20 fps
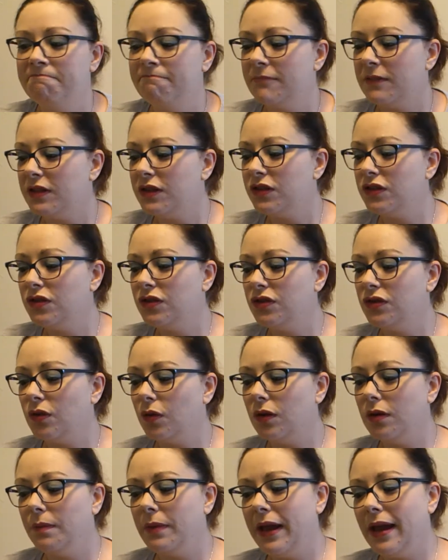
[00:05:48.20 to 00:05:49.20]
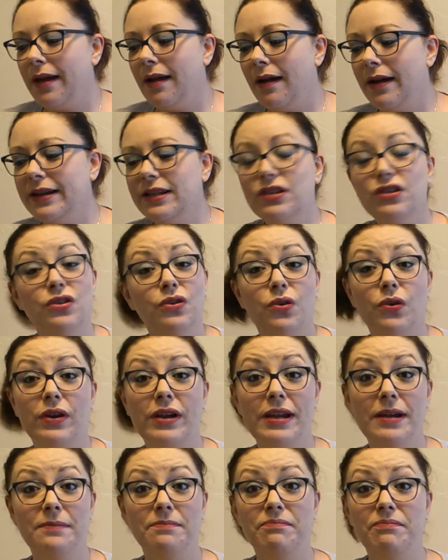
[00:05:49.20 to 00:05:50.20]
sorbet ice
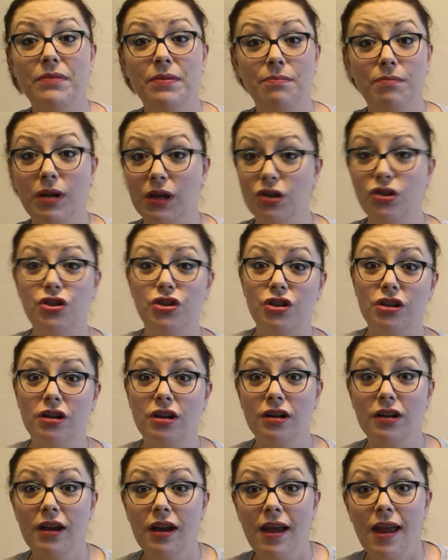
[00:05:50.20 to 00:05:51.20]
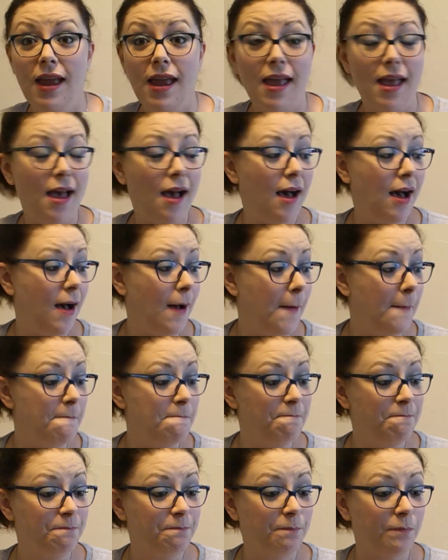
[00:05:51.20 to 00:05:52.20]
cream mixture, and
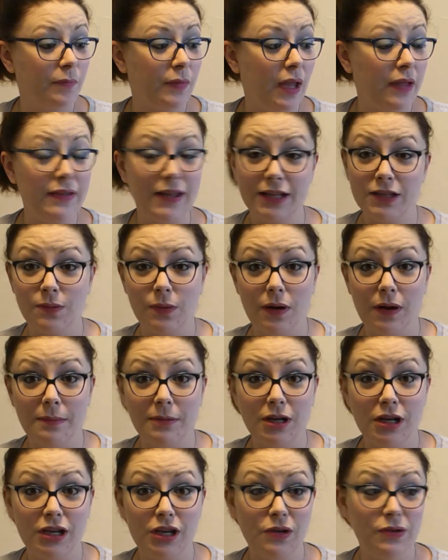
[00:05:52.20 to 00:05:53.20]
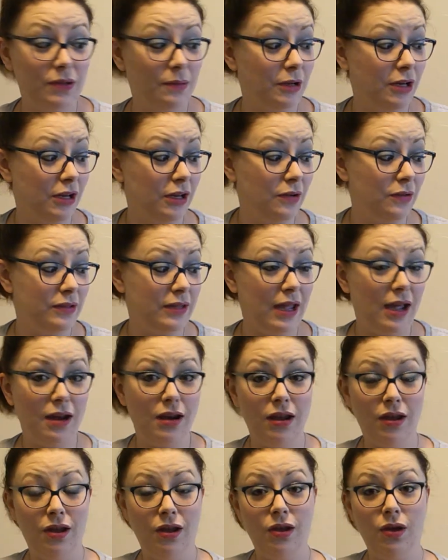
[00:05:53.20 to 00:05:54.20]
that's what I'm going to use. I'm going to use that
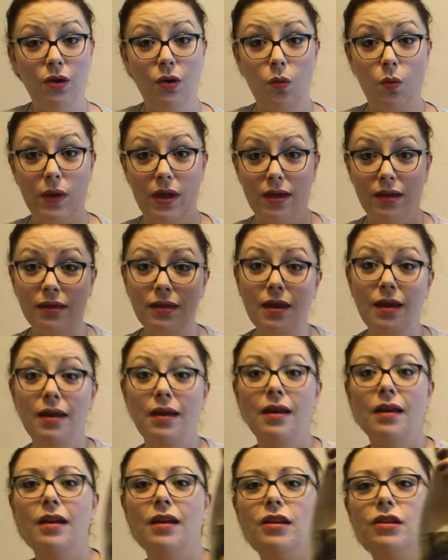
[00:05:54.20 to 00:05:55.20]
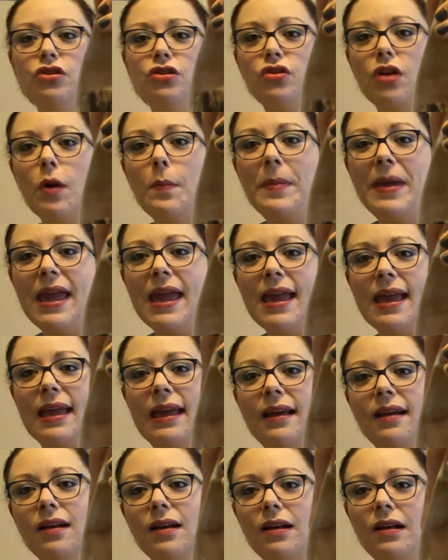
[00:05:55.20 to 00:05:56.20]
with Tropy,
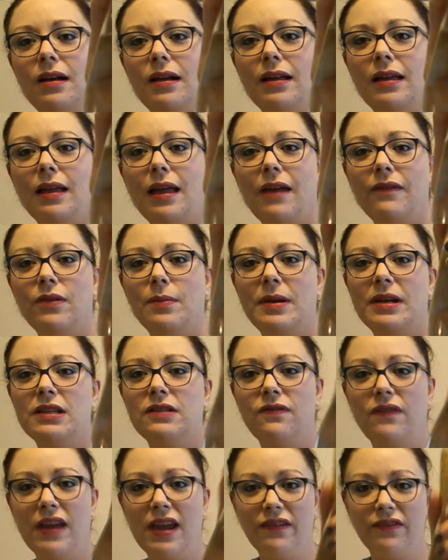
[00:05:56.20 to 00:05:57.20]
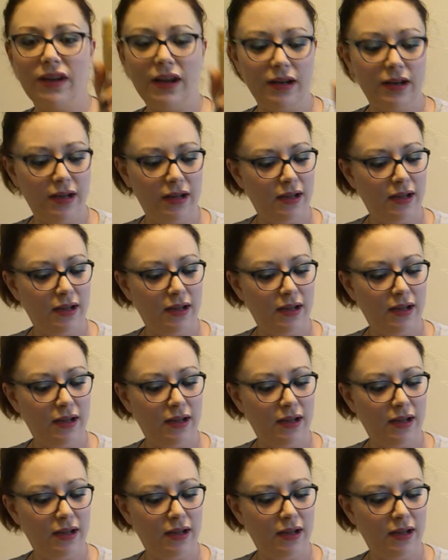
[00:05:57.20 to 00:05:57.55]
everybody's favorite.